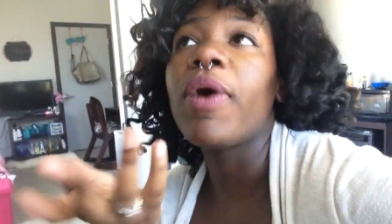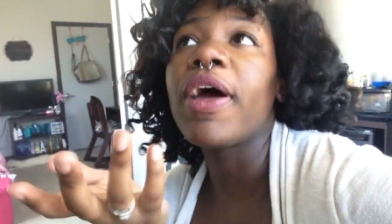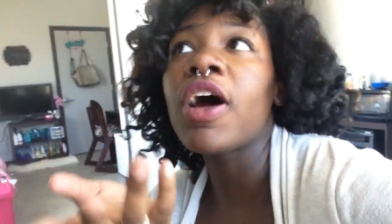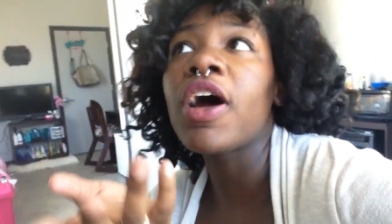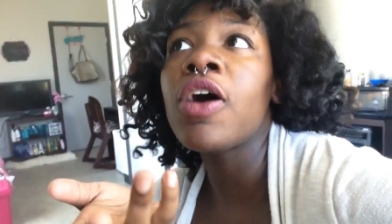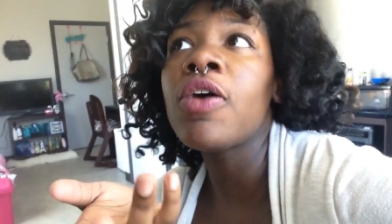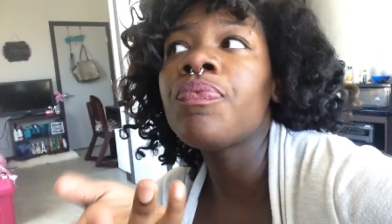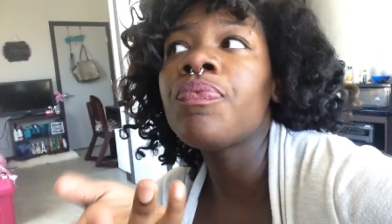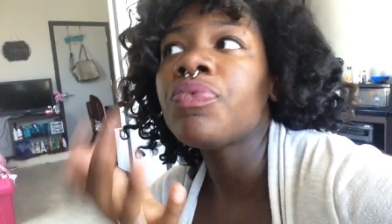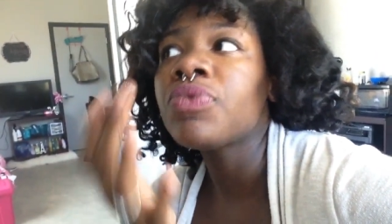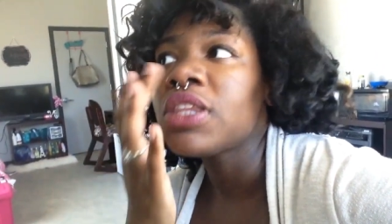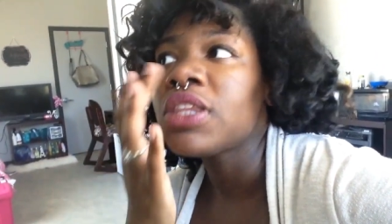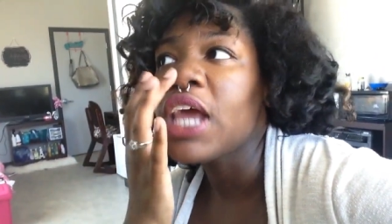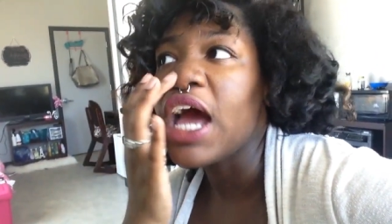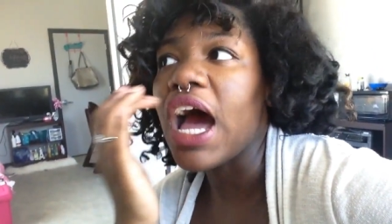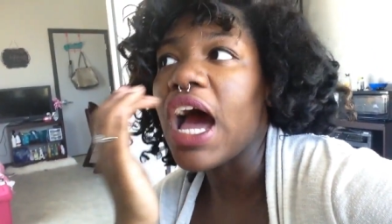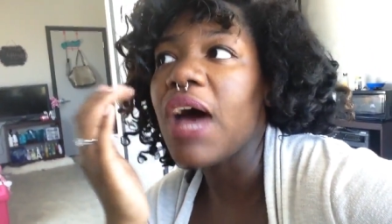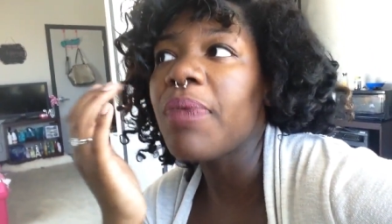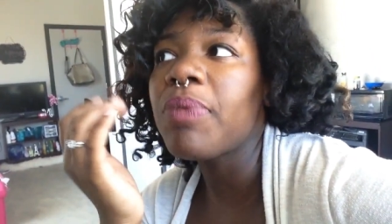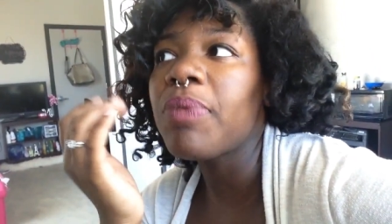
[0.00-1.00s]
well
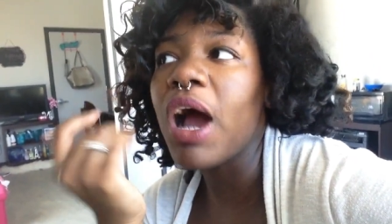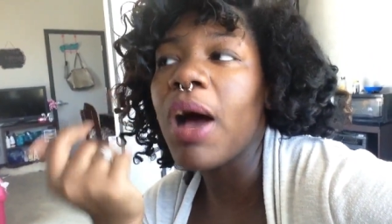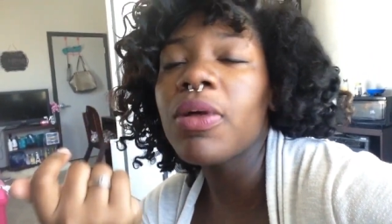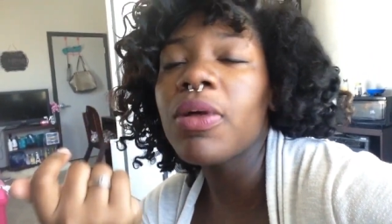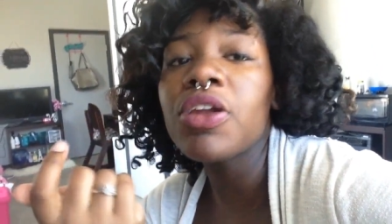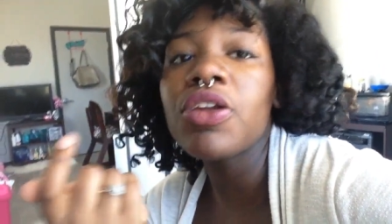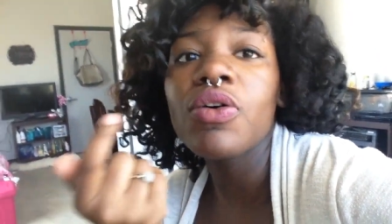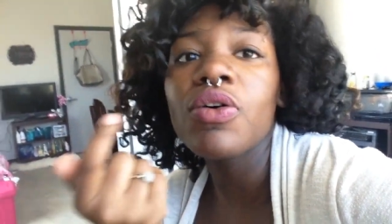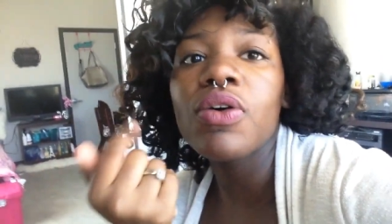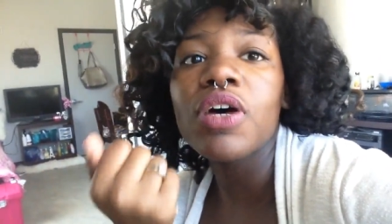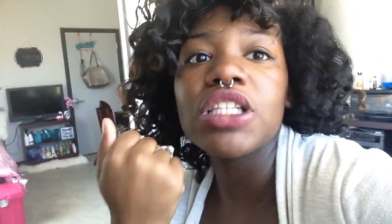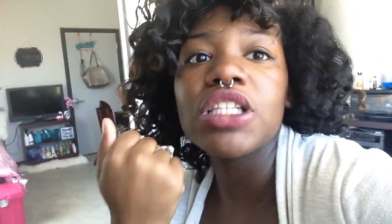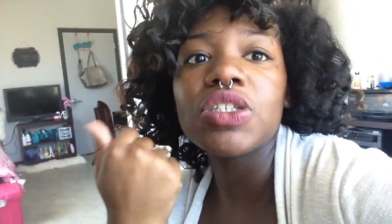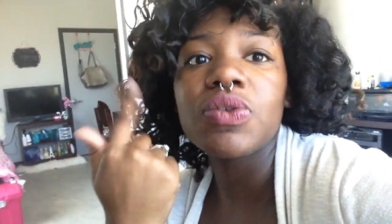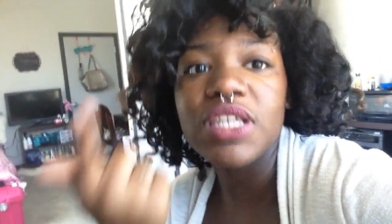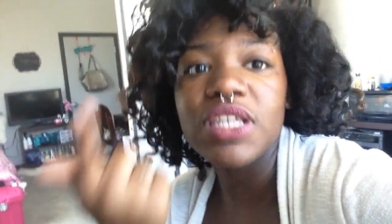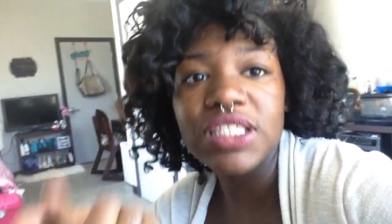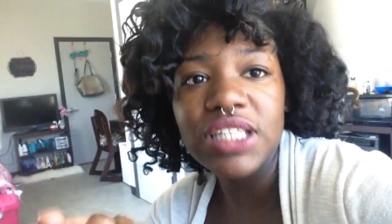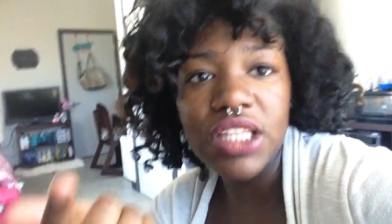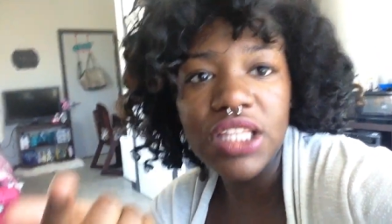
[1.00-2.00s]
I'll probably do
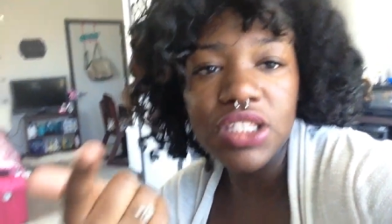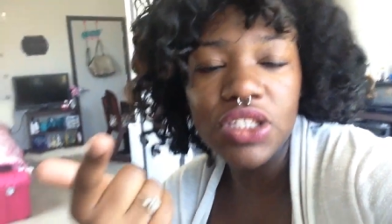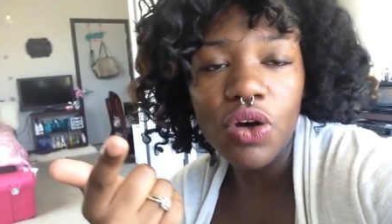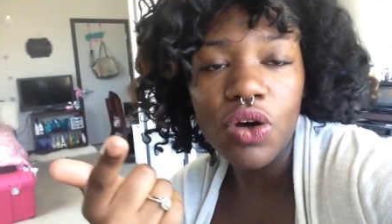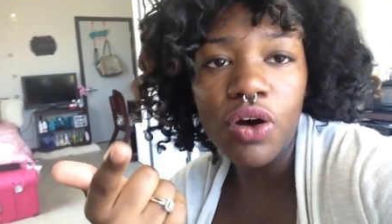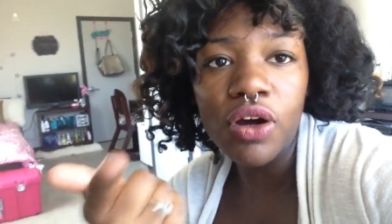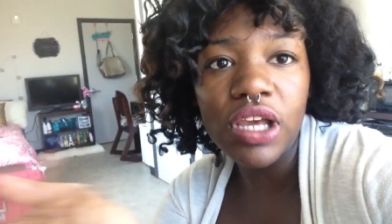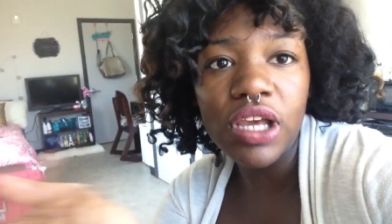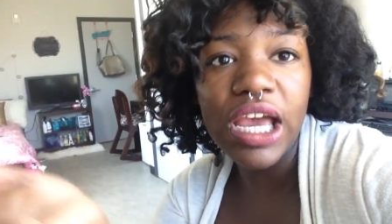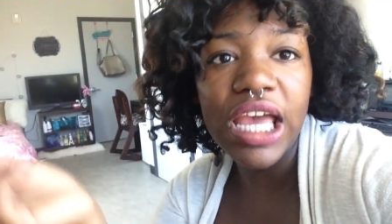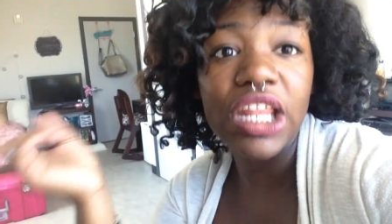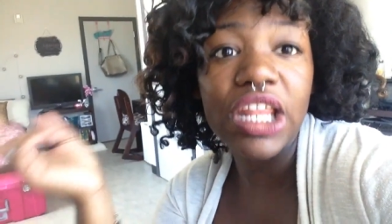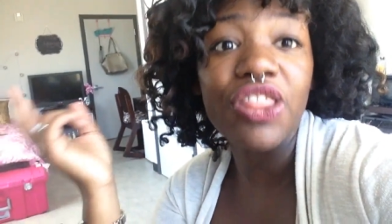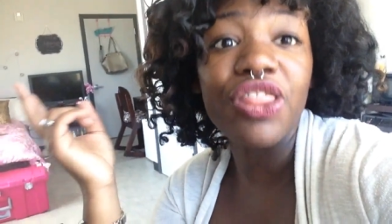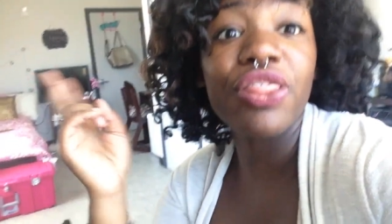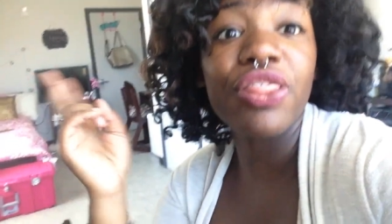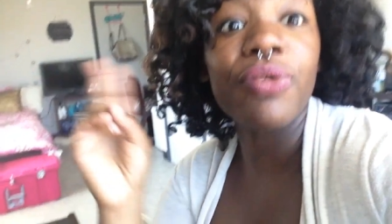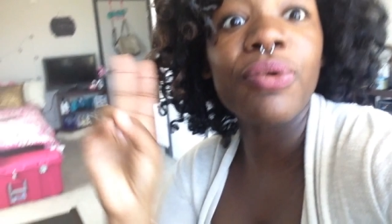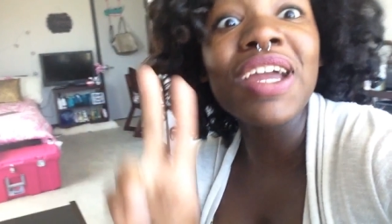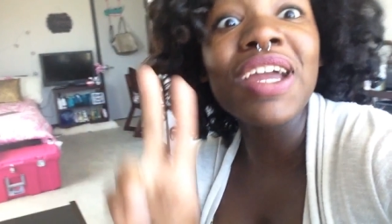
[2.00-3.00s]
a twist out tutorial
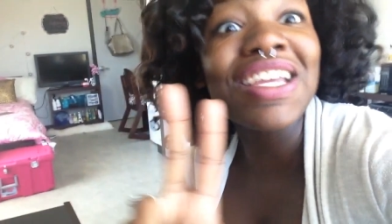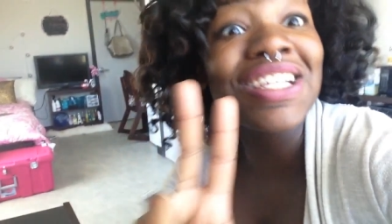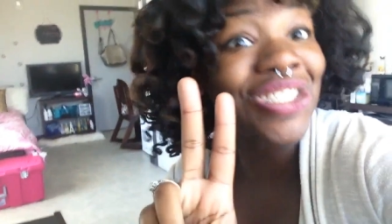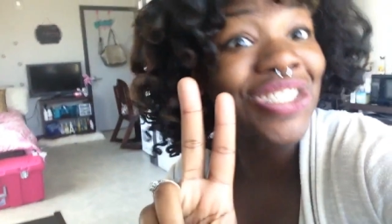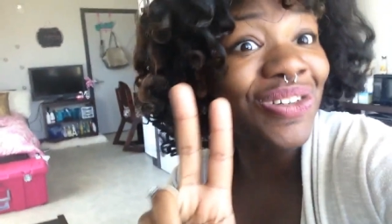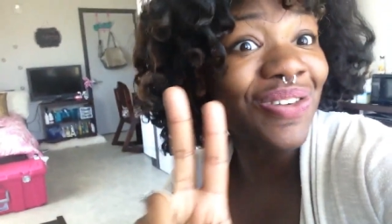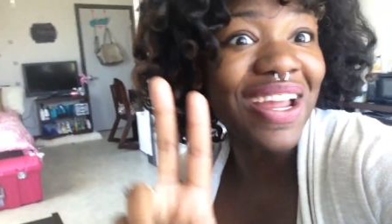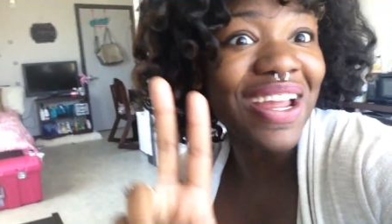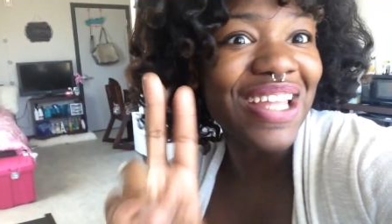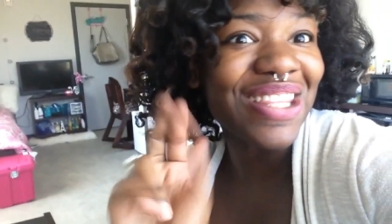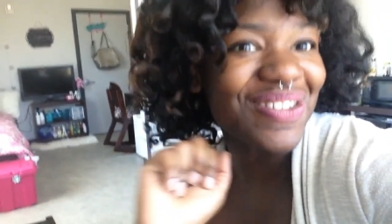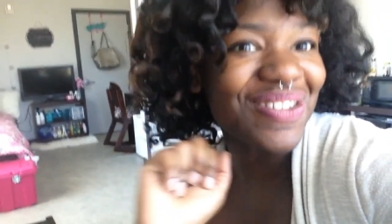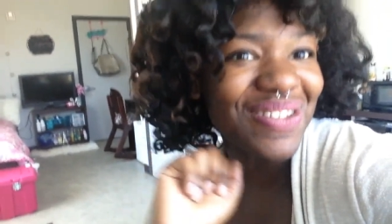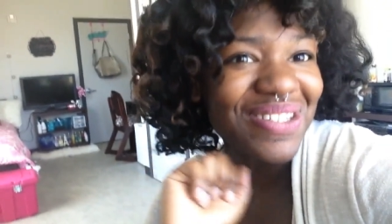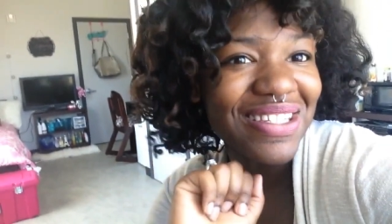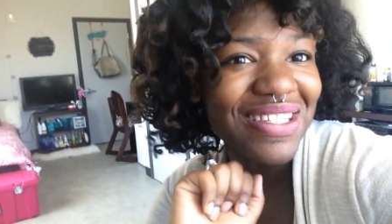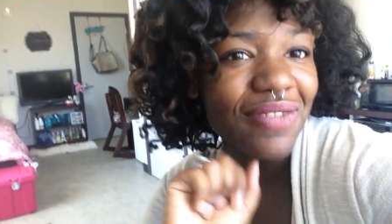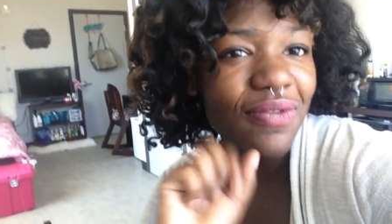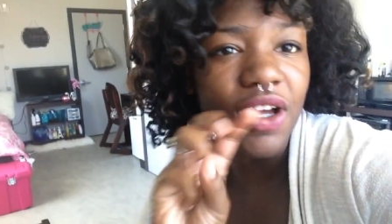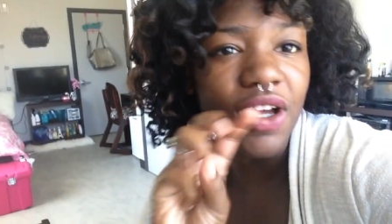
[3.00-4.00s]
and a three strand
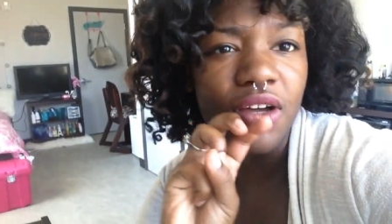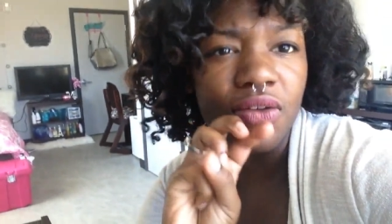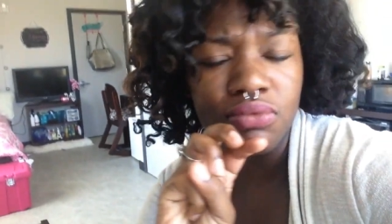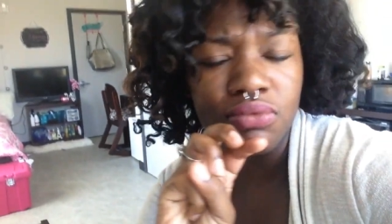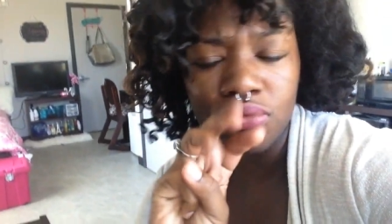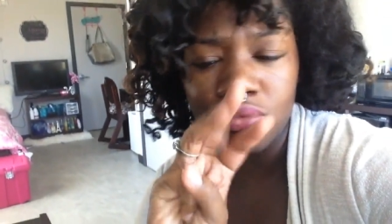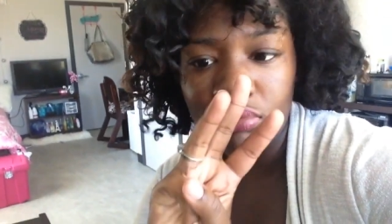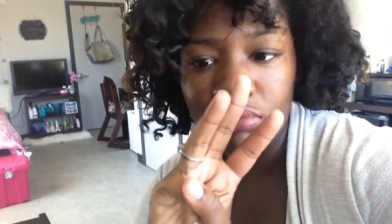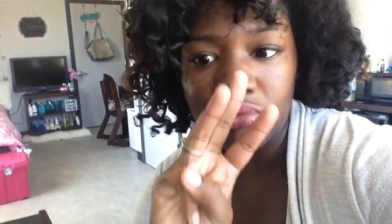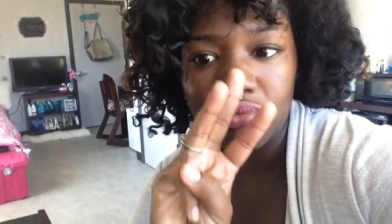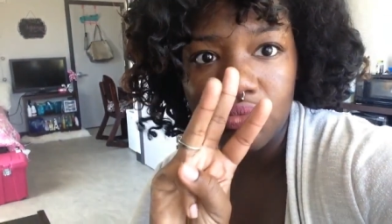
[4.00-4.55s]
twist well